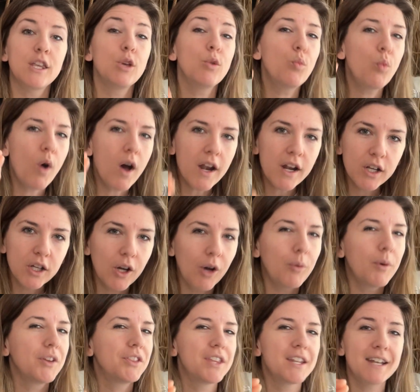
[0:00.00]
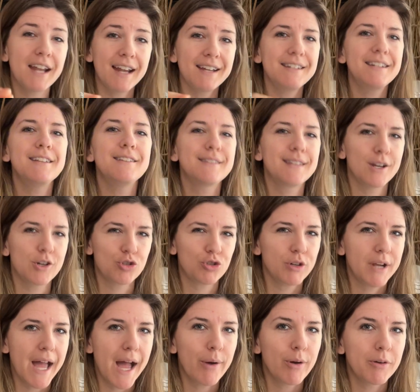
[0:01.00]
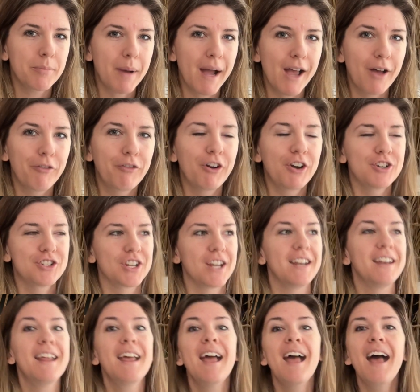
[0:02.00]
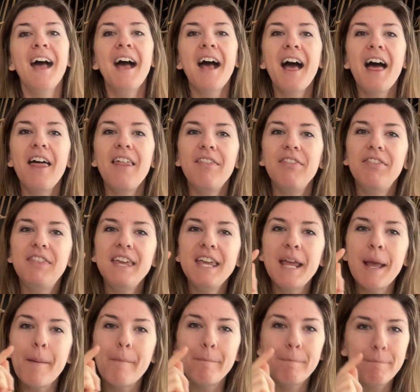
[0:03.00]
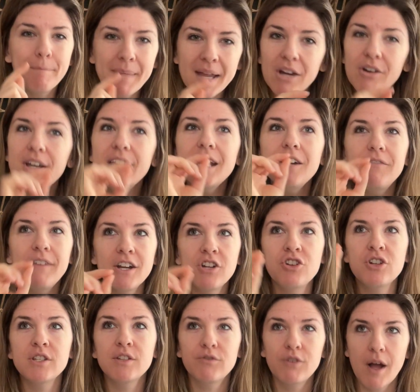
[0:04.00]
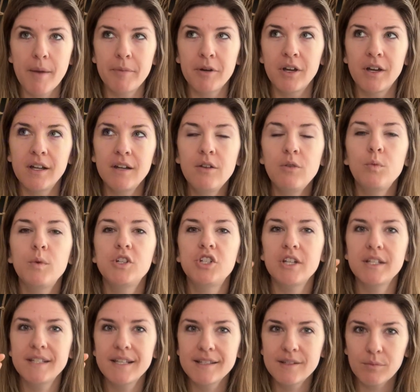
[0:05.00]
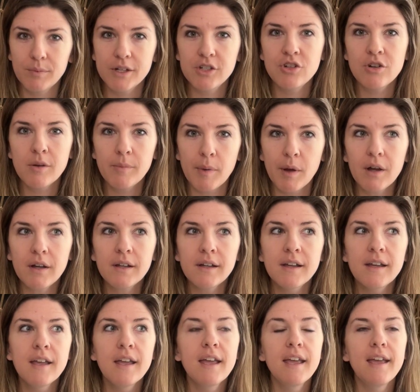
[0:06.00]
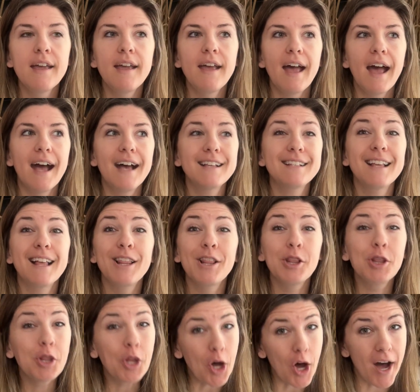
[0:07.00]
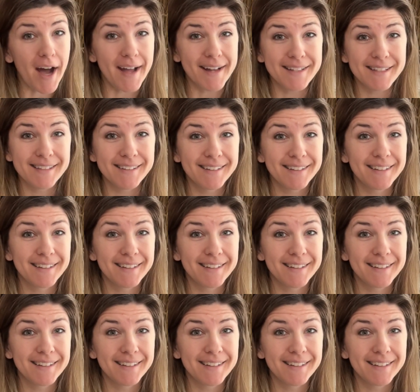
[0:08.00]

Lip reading: you want to go with the 19th century Howard Pyle version. The Merry Adventures of Robin Hood, which is his original book, has a lot